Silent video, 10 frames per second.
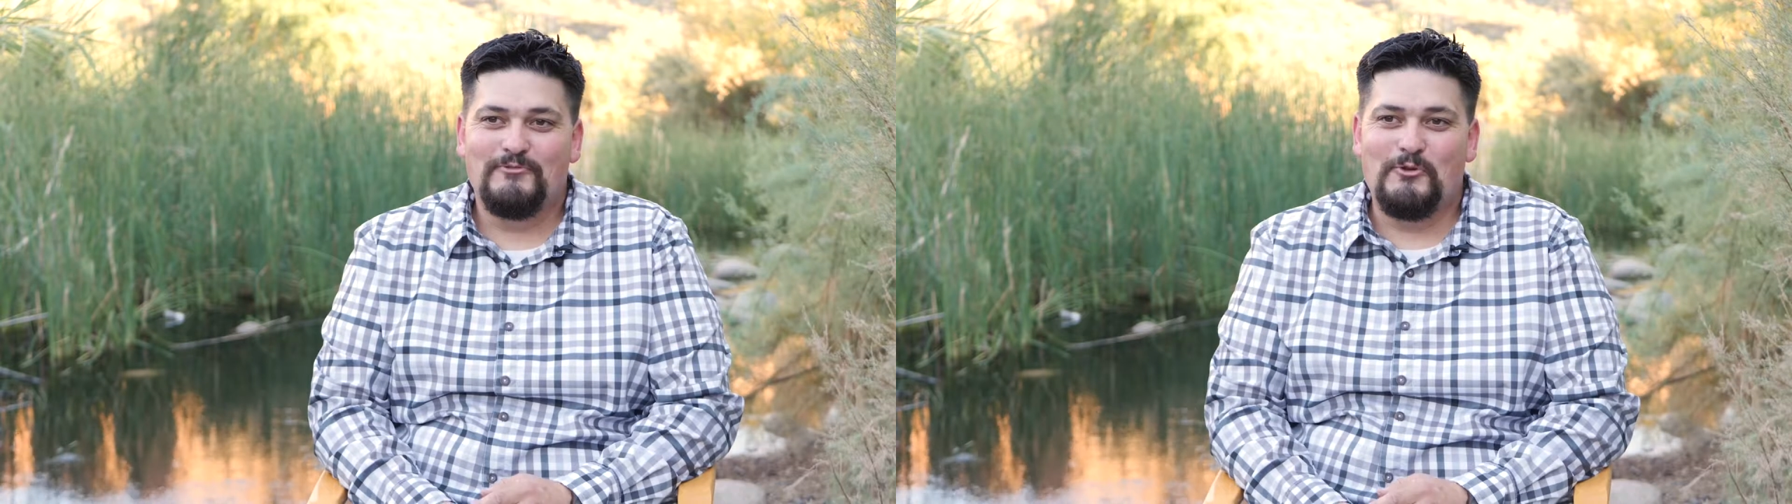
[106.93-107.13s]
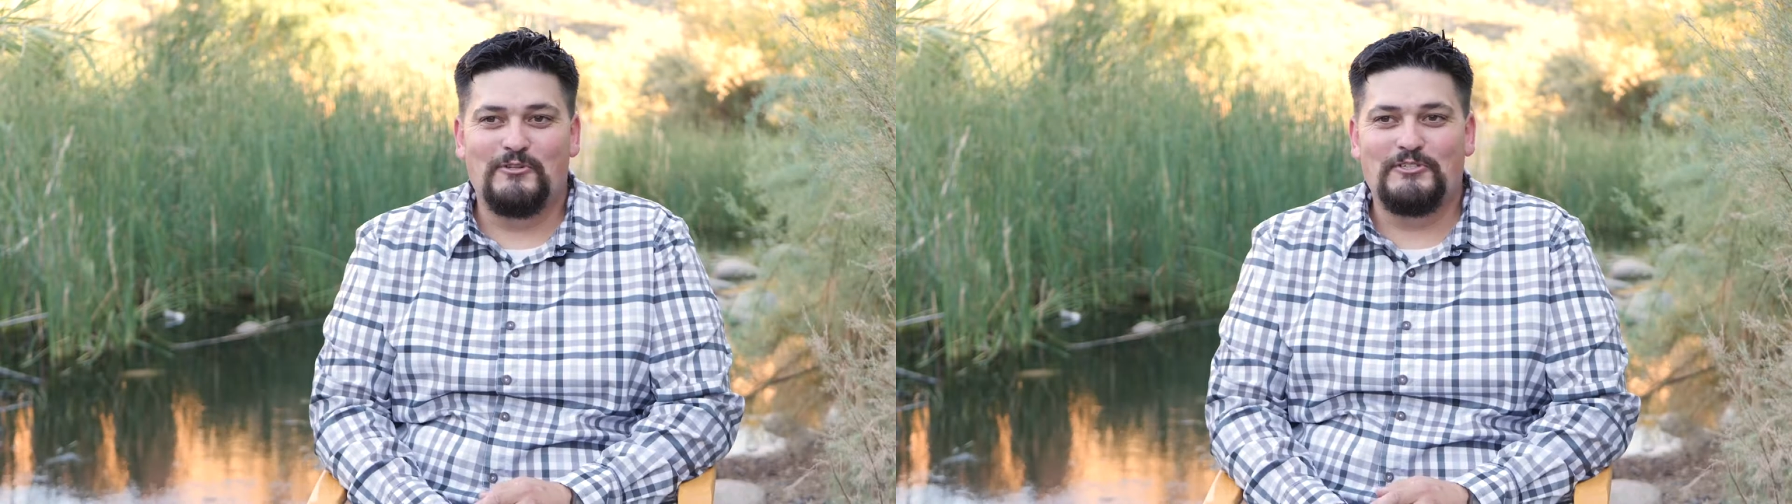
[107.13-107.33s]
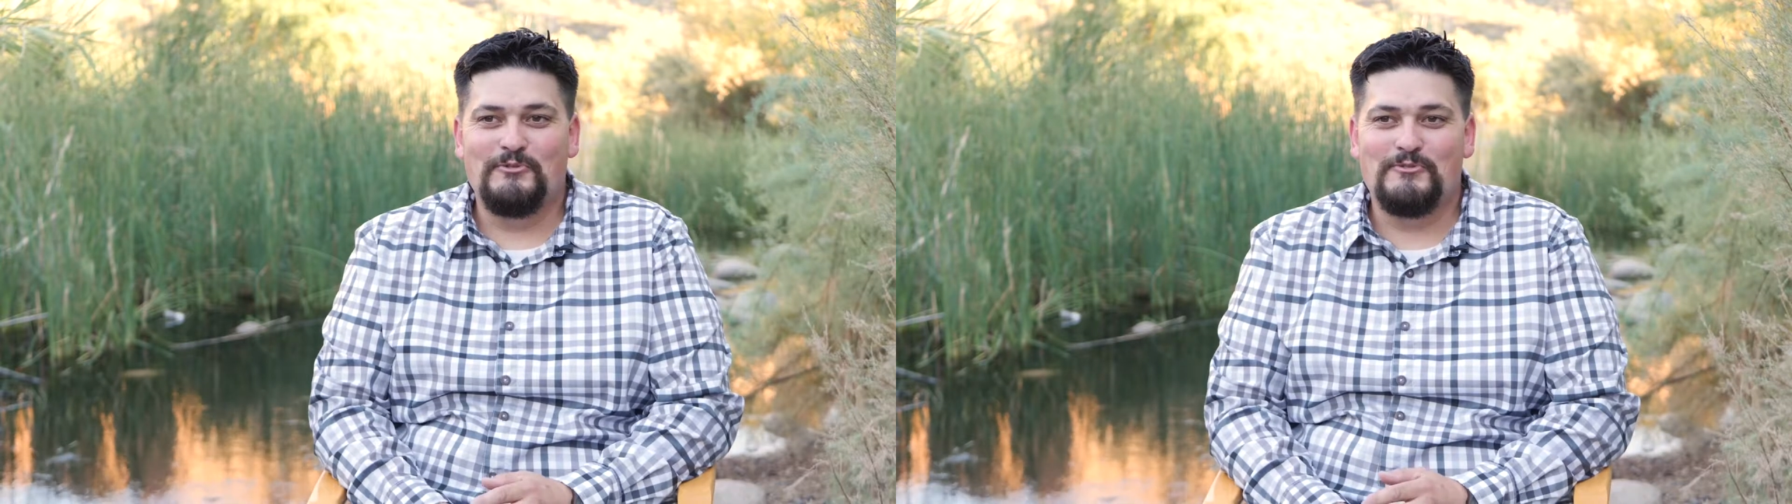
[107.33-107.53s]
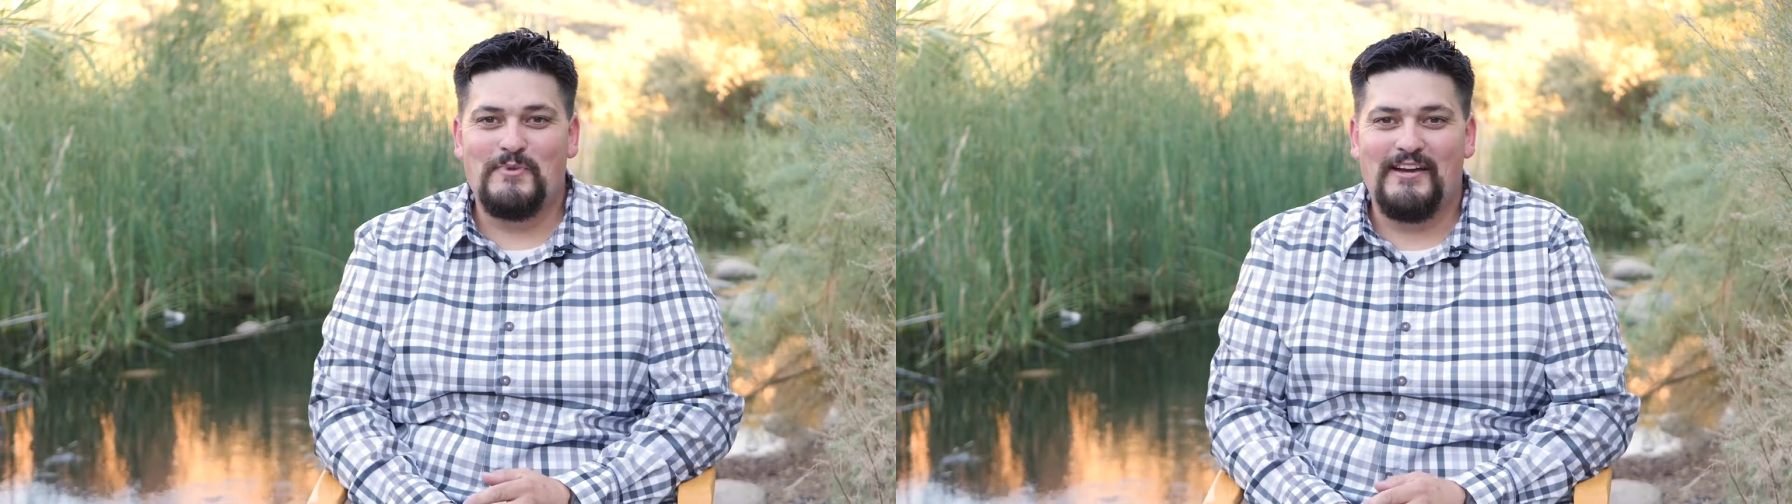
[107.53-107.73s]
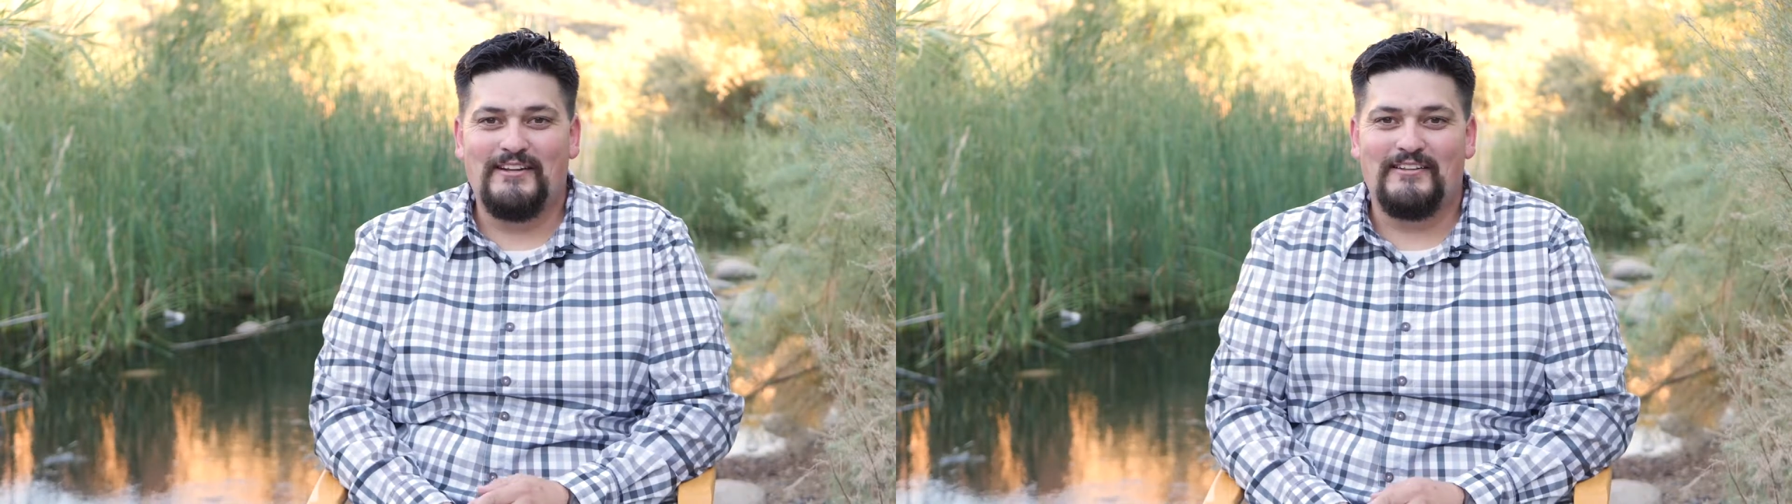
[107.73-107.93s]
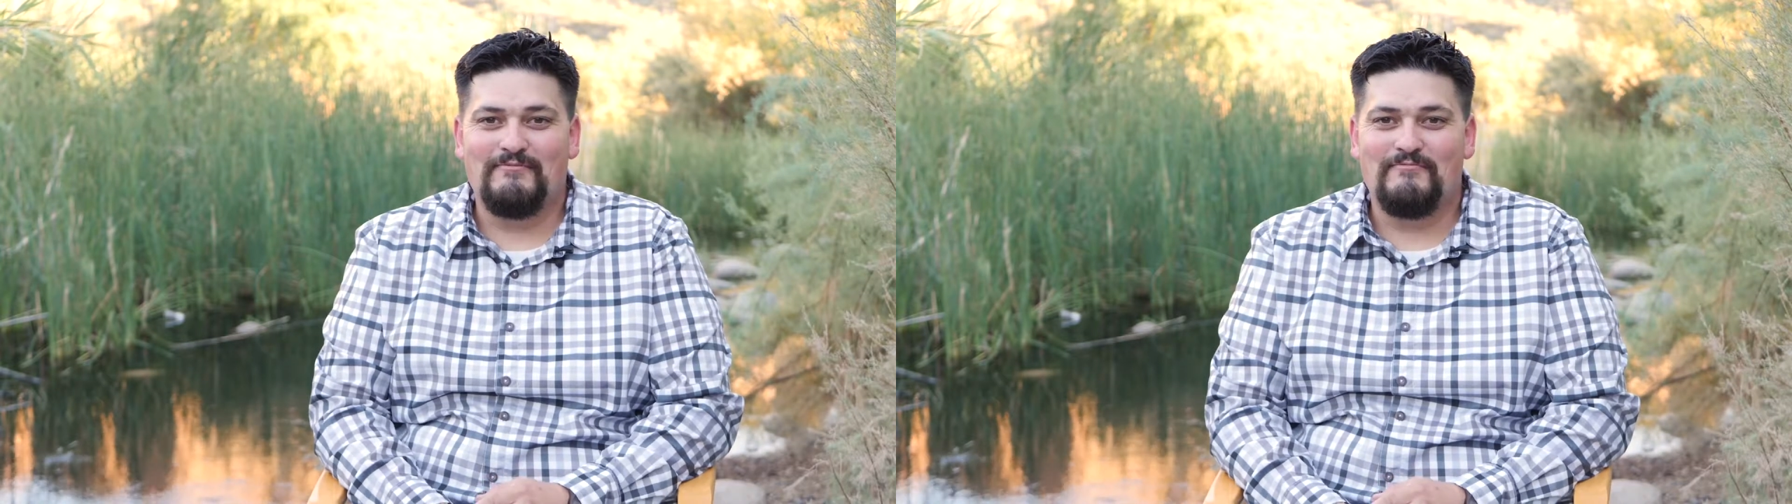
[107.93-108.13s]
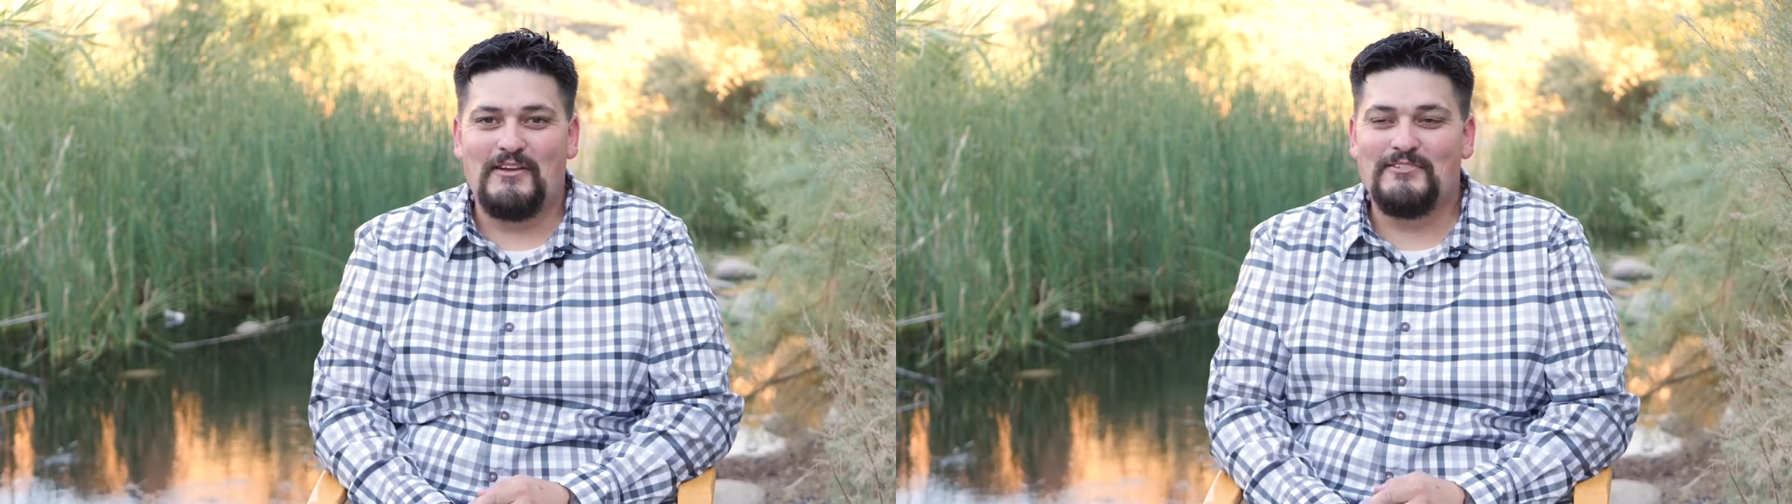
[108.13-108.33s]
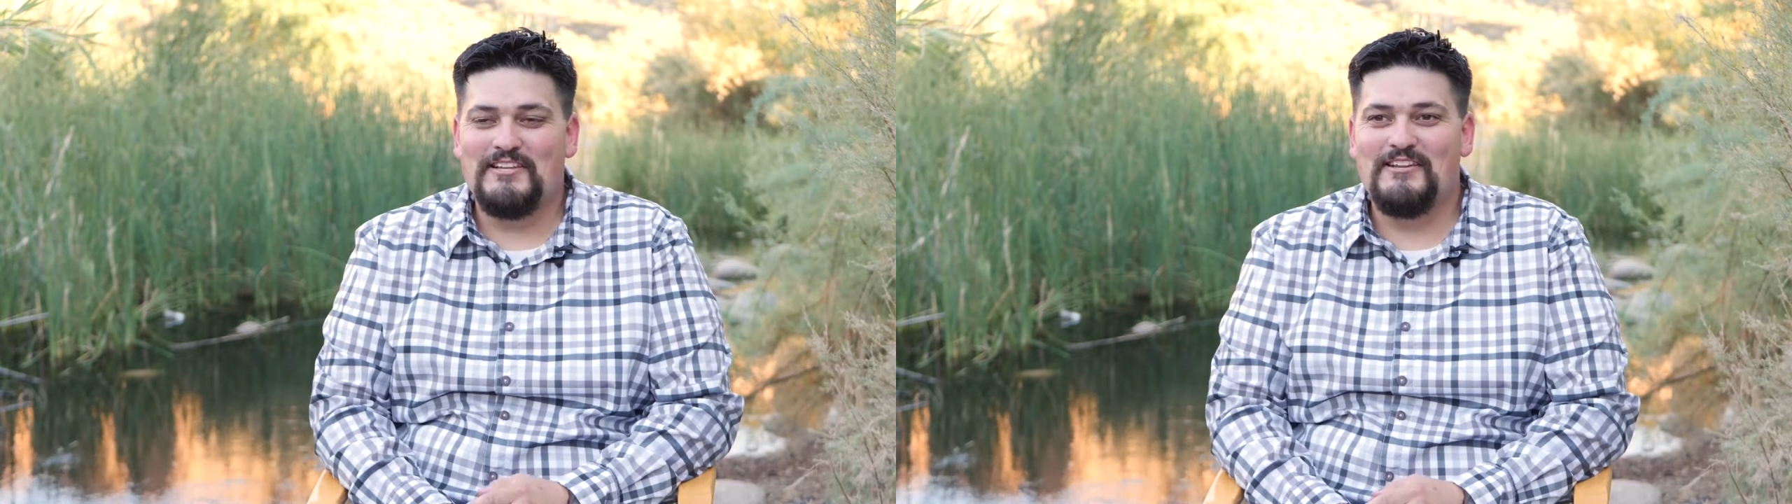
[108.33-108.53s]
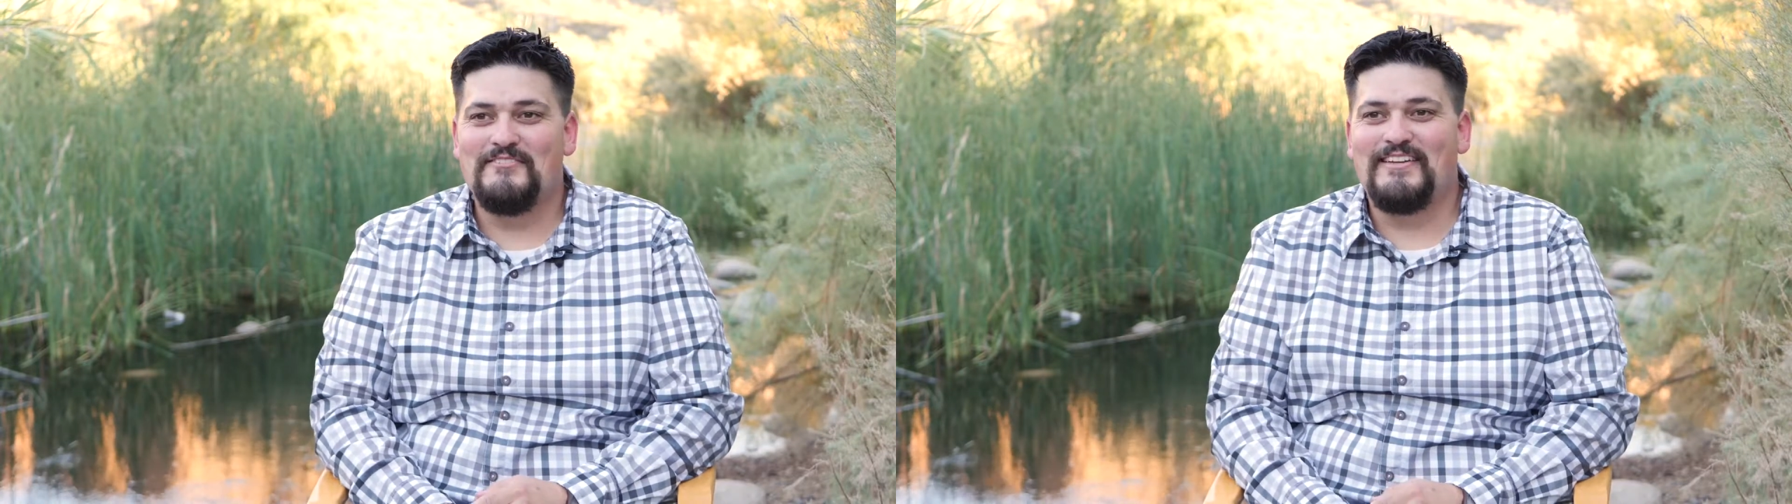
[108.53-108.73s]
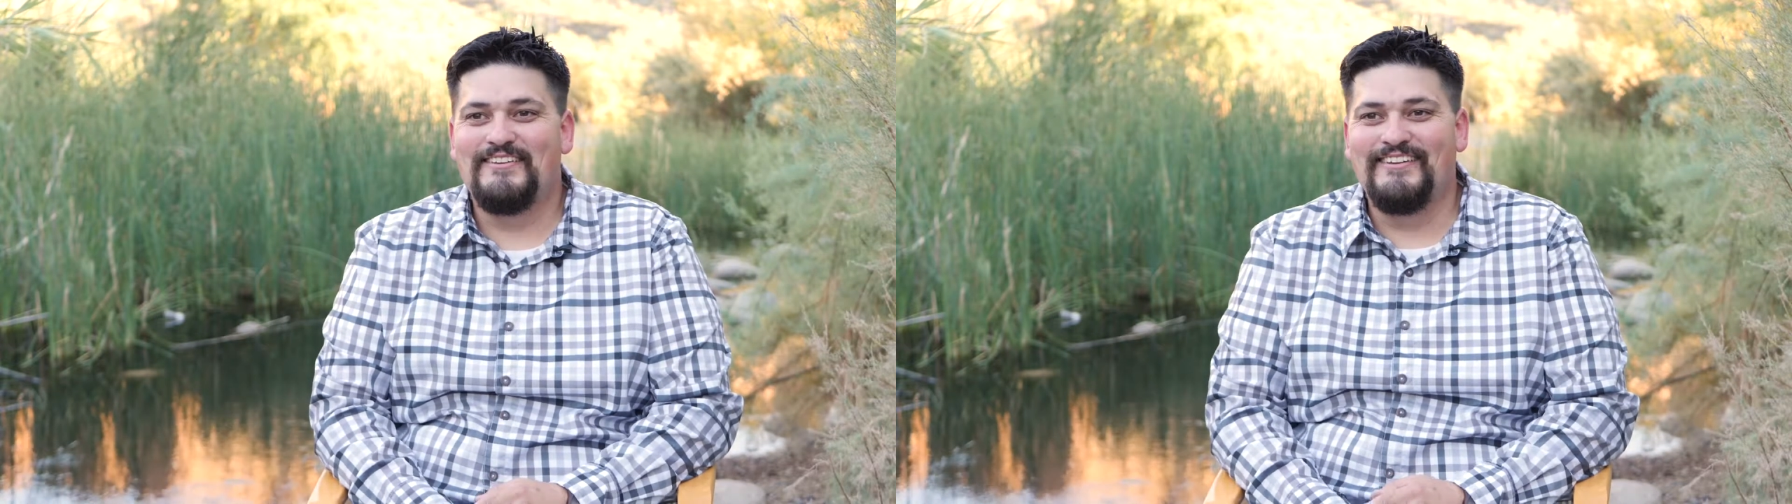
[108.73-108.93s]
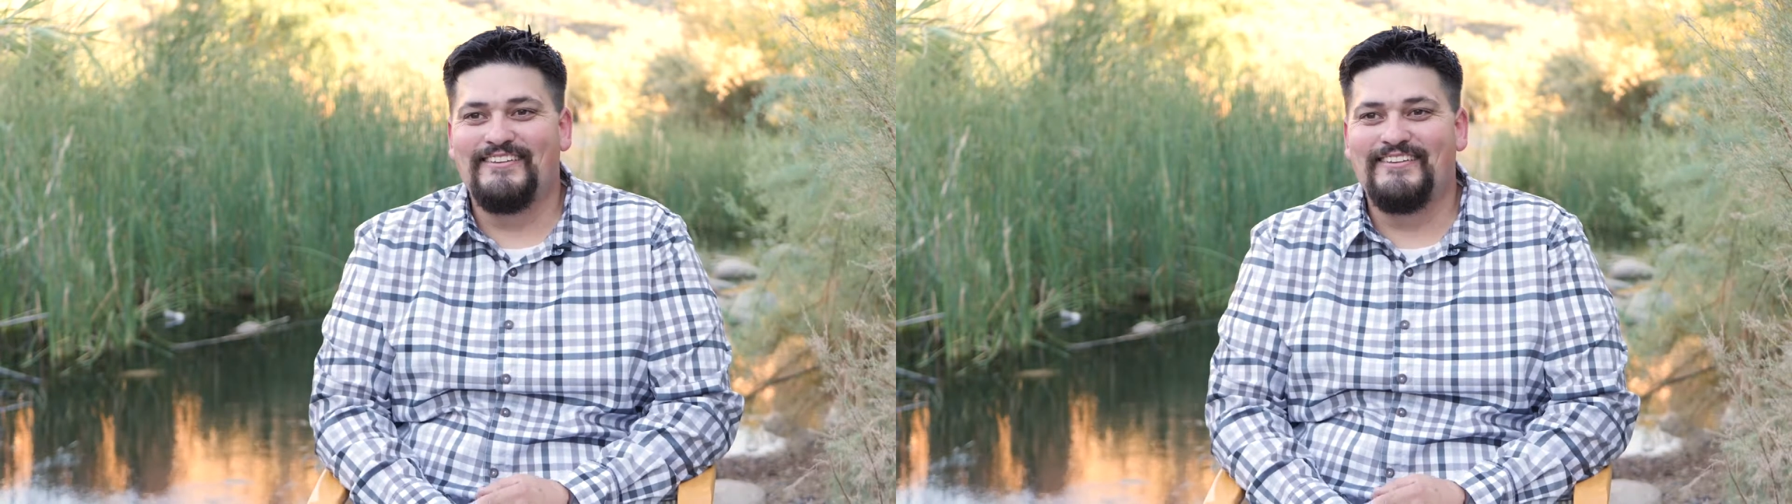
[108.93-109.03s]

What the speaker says: Told her she was mine, and that was the end of it.